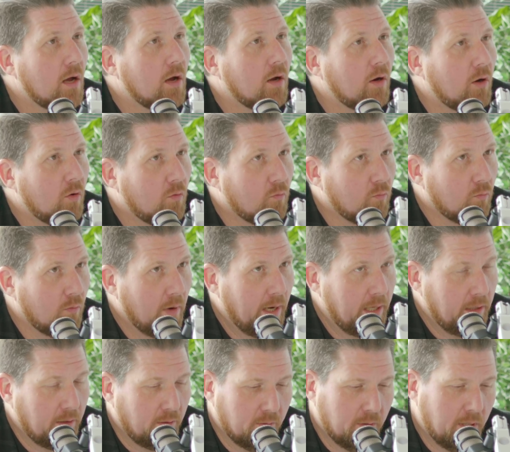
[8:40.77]

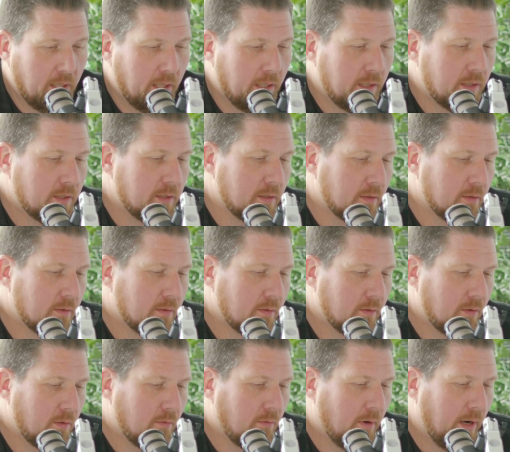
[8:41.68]
Great location.
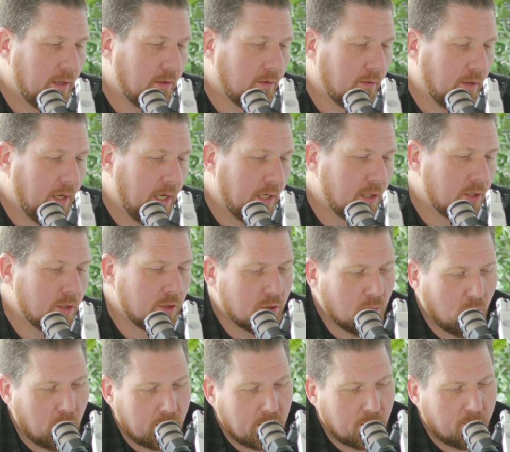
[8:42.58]
Great location.
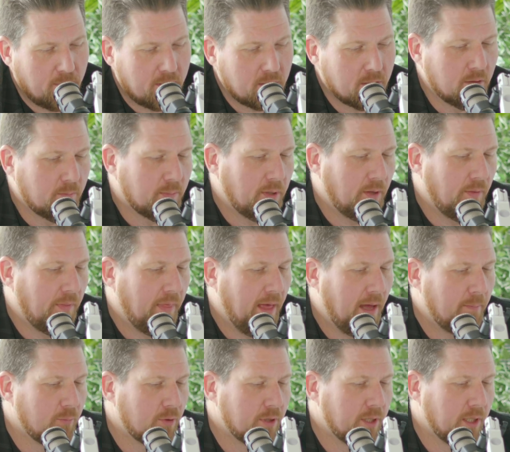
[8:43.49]
So what's special about
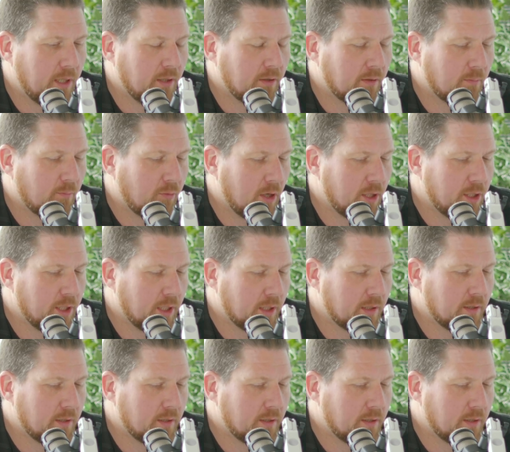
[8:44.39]
that particular project?